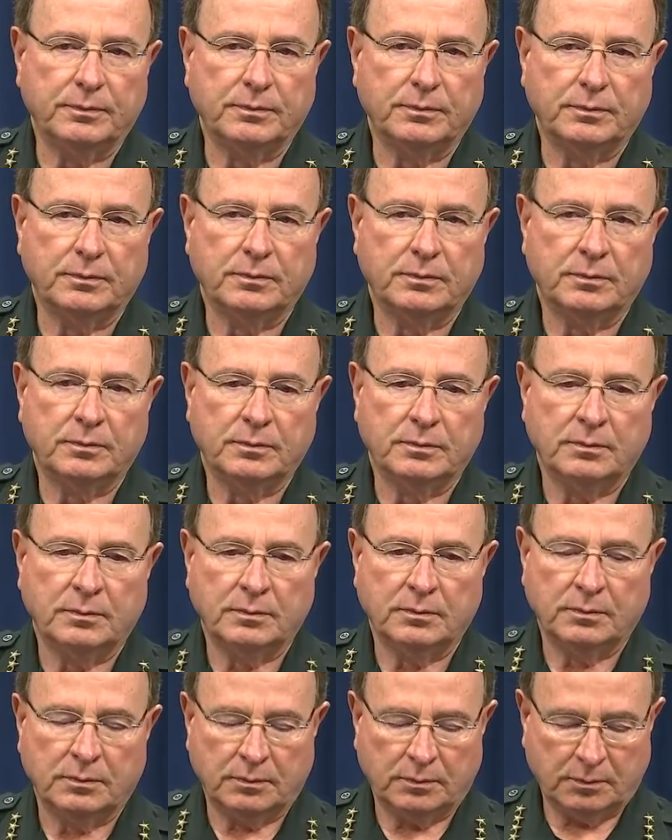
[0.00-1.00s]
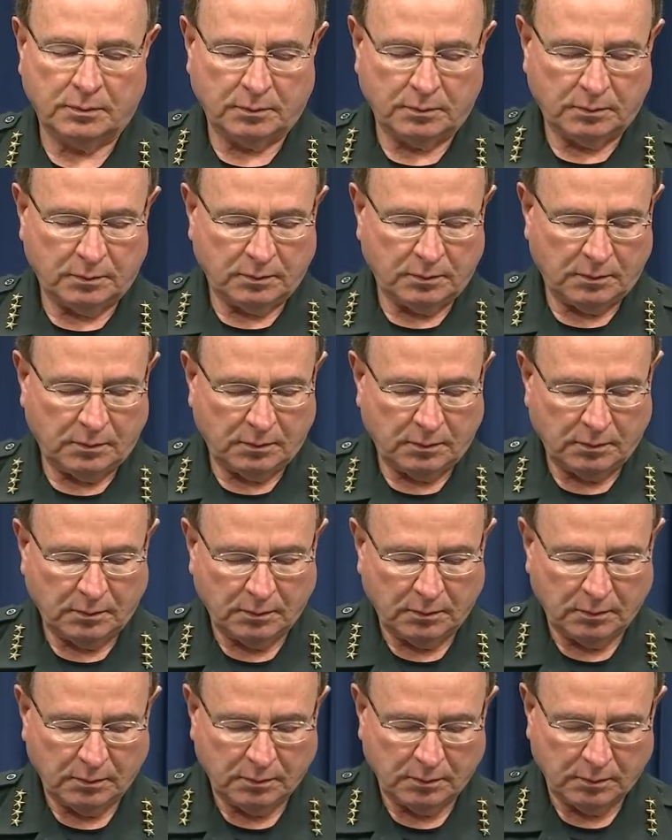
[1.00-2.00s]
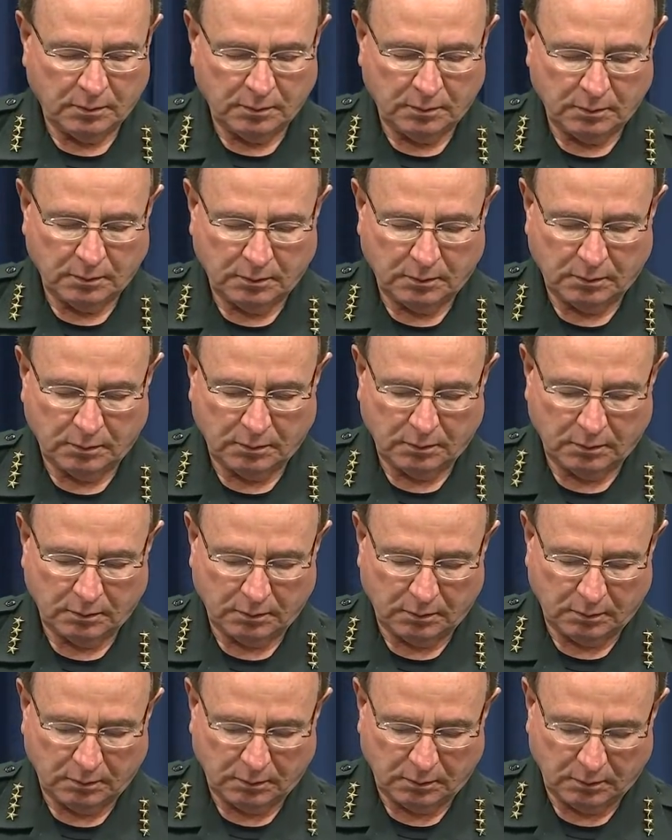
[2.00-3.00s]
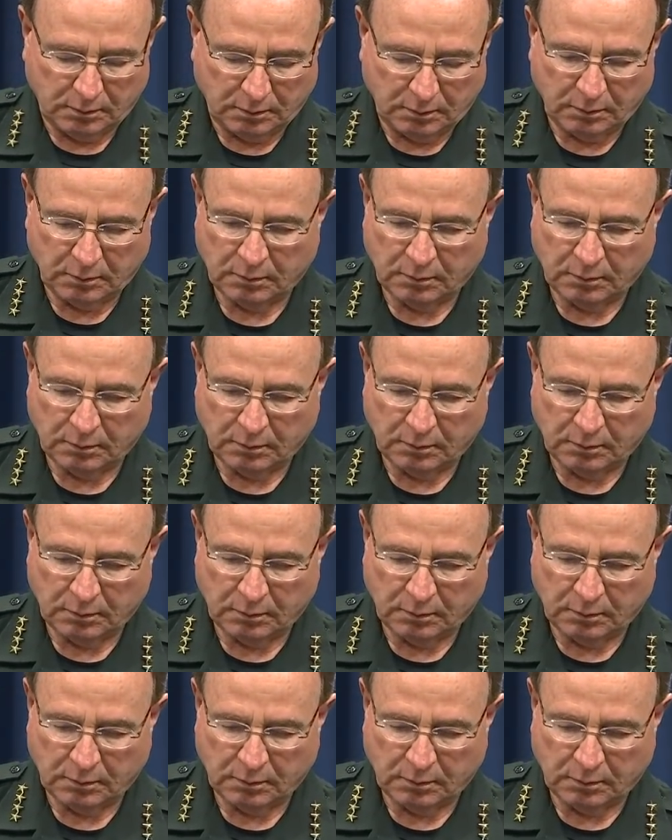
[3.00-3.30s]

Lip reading: Nothing is said.